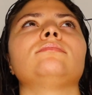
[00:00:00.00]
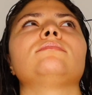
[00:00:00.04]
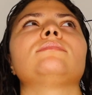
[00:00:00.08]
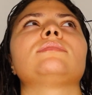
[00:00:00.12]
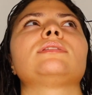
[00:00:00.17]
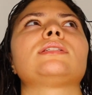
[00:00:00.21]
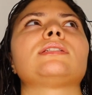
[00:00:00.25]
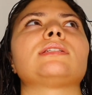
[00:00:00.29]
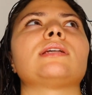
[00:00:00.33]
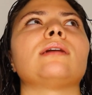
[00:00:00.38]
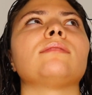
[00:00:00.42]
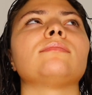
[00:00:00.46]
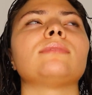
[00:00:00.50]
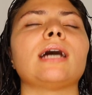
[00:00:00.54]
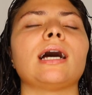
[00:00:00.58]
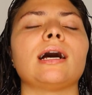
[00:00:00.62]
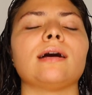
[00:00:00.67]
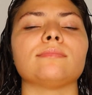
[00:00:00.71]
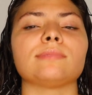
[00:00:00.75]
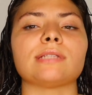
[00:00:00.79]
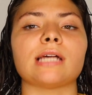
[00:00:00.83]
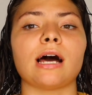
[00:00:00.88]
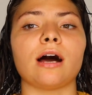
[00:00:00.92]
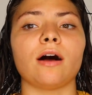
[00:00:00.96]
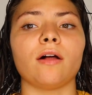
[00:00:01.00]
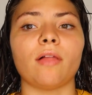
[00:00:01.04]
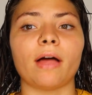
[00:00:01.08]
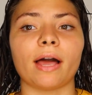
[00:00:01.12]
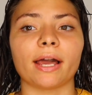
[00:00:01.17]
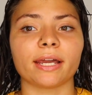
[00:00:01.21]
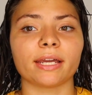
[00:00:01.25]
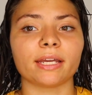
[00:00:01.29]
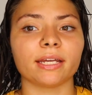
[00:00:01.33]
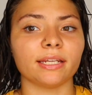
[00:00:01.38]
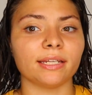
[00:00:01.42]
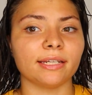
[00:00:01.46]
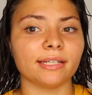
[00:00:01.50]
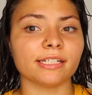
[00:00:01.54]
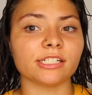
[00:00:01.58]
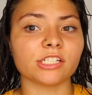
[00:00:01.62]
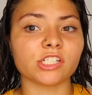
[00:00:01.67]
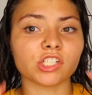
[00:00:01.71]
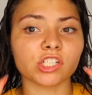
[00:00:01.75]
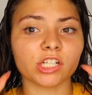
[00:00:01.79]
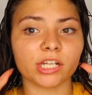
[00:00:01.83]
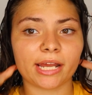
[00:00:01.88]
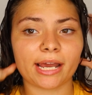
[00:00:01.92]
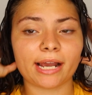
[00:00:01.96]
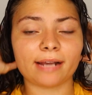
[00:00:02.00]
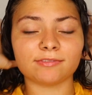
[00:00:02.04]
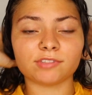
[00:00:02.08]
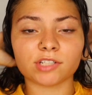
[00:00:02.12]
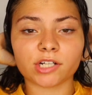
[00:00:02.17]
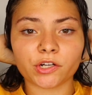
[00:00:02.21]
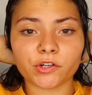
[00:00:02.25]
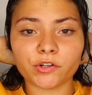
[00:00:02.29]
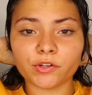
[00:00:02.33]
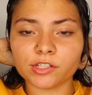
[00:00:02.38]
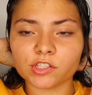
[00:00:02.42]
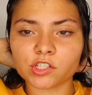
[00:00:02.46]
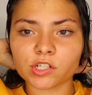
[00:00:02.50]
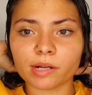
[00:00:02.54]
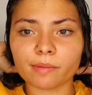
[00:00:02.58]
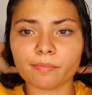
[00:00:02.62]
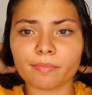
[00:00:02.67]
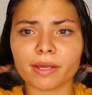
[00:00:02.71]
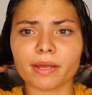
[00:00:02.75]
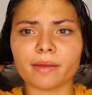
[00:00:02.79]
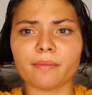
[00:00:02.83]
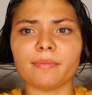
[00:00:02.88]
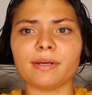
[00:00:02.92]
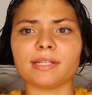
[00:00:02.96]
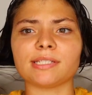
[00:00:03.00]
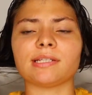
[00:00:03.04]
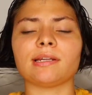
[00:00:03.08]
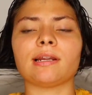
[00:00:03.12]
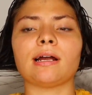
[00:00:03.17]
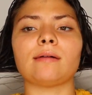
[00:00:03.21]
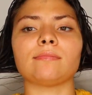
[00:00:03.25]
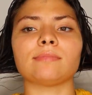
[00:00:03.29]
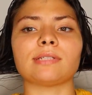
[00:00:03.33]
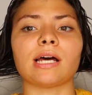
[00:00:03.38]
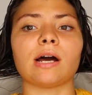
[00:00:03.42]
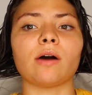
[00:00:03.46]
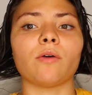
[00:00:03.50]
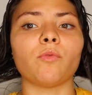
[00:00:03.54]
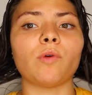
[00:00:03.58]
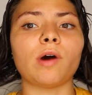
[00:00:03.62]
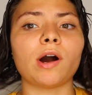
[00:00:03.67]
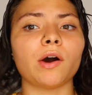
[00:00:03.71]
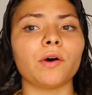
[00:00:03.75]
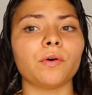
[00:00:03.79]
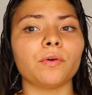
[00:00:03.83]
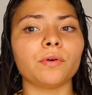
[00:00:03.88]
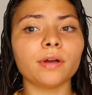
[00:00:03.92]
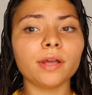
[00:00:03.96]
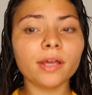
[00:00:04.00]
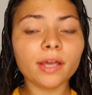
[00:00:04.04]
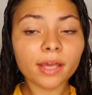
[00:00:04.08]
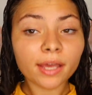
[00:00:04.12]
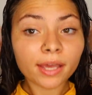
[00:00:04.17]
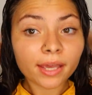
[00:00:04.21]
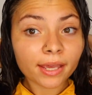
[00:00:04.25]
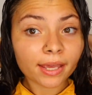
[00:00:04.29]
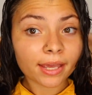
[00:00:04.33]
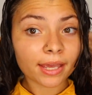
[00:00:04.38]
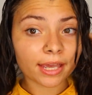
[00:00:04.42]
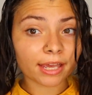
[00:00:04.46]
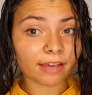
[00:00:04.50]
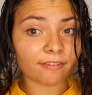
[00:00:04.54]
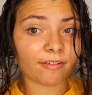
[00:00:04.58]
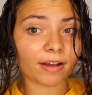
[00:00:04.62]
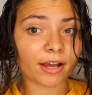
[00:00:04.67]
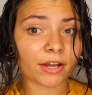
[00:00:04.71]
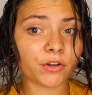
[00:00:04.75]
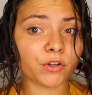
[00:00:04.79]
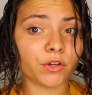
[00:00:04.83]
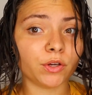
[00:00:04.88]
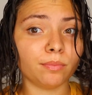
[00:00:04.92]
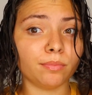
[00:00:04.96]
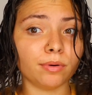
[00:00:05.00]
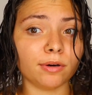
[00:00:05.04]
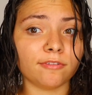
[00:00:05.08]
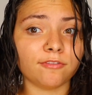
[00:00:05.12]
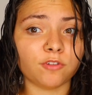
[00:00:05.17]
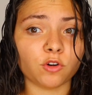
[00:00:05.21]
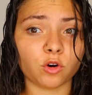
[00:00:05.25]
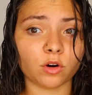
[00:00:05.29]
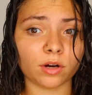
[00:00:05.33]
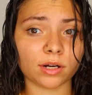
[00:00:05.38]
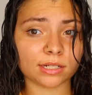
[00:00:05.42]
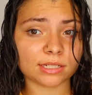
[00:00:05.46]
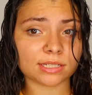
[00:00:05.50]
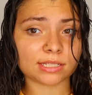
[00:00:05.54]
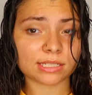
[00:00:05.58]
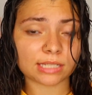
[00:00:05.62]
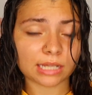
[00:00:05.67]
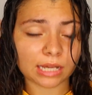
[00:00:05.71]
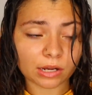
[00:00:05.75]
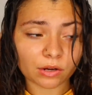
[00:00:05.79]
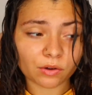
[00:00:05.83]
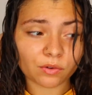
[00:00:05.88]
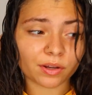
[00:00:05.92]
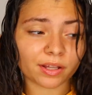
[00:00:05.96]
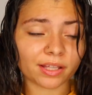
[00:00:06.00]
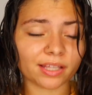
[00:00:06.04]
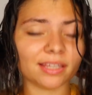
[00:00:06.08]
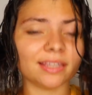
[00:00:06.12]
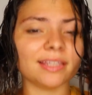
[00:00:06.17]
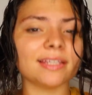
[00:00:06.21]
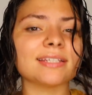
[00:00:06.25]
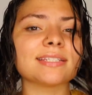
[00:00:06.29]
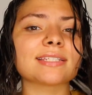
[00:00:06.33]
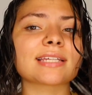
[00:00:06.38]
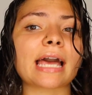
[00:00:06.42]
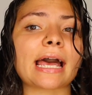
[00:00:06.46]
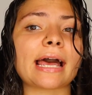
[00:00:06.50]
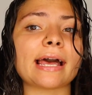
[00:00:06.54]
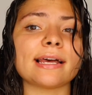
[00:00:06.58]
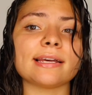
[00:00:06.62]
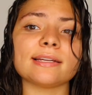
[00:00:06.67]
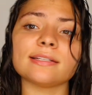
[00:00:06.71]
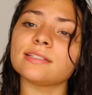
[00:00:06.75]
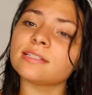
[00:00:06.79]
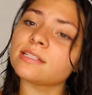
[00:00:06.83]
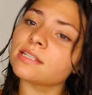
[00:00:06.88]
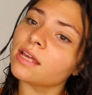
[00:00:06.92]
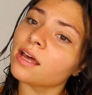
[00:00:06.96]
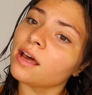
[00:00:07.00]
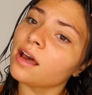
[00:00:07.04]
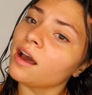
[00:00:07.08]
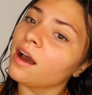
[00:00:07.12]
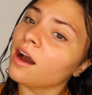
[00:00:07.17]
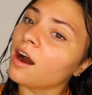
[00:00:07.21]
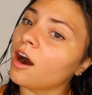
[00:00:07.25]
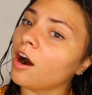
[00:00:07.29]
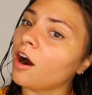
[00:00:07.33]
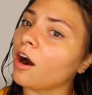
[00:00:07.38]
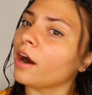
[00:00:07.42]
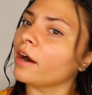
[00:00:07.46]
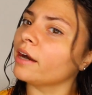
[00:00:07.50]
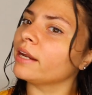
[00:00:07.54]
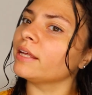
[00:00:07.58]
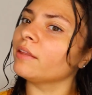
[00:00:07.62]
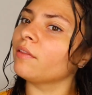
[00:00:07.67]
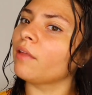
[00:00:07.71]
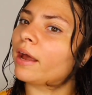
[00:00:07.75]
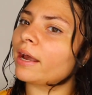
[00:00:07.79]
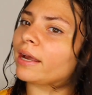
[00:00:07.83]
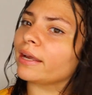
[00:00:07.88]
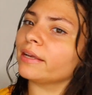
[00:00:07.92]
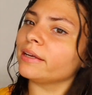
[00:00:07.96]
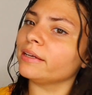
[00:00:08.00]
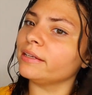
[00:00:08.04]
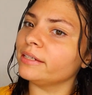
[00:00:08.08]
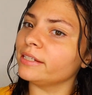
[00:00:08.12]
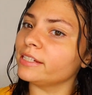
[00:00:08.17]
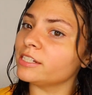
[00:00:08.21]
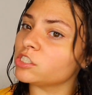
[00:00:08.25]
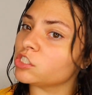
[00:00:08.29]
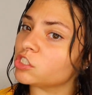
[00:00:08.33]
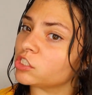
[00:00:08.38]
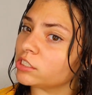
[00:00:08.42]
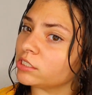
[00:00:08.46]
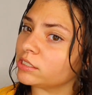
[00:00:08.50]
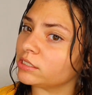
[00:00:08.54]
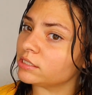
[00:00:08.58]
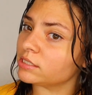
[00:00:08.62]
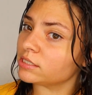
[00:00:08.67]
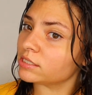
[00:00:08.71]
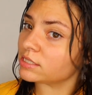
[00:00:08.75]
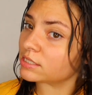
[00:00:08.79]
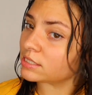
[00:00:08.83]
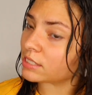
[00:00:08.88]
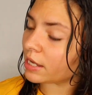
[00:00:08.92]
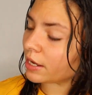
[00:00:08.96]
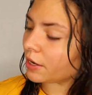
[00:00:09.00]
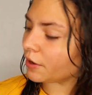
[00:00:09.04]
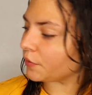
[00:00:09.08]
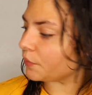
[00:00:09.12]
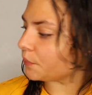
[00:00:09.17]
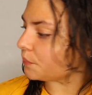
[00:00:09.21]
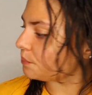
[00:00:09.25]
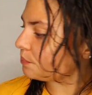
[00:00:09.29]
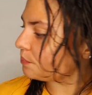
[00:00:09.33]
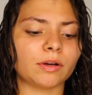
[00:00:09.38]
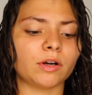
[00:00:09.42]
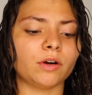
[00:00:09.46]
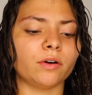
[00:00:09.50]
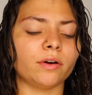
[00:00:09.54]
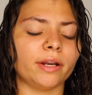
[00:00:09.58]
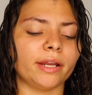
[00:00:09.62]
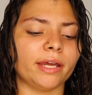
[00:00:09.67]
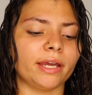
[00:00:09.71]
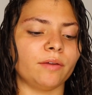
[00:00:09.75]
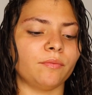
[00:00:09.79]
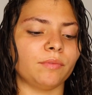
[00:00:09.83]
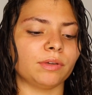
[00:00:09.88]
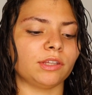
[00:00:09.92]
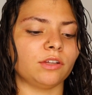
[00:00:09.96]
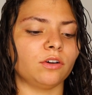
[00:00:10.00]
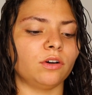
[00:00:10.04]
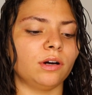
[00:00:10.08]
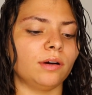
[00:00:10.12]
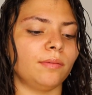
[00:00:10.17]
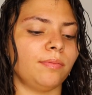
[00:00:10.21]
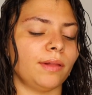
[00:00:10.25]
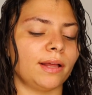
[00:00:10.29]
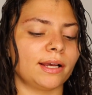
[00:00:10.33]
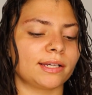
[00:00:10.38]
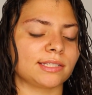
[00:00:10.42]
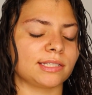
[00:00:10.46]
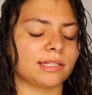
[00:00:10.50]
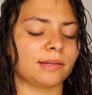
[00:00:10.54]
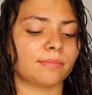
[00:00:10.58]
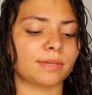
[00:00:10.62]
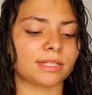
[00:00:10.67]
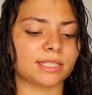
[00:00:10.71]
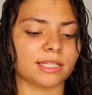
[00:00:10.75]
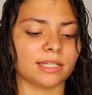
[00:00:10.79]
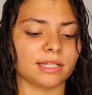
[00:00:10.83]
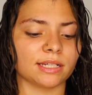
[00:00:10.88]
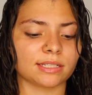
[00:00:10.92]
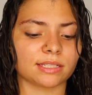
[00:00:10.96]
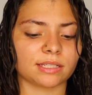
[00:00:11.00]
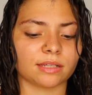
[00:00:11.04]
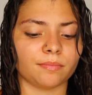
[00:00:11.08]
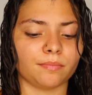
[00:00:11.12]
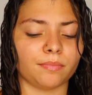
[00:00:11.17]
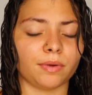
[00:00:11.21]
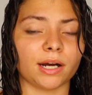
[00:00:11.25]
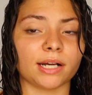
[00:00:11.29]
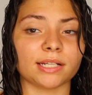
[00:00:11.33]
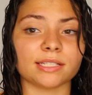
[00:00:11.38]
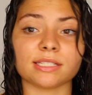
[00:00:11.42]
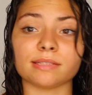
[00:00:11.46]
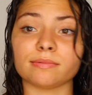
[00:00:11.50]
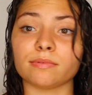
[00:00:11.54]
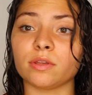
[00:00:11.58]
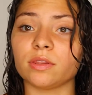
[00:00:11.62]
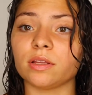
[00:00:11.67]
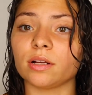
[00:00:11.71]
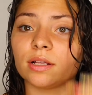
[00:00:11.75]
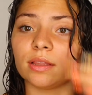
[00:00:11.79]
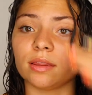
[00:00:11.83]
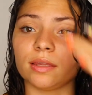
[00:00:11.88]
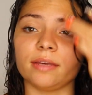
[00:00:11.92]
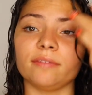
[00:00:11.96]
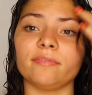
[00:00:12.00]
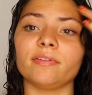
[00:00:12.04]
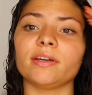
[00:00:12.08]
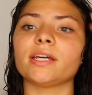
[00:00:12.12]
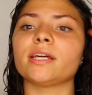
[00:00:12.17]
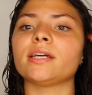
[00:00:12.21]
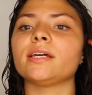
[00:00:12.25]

Sometimes I'll condition after I do a treatment, but sometimes I won't if I do before. So in this case, already conditioned. So going in with the Olaplex No.6 Bond Smoother Leave-In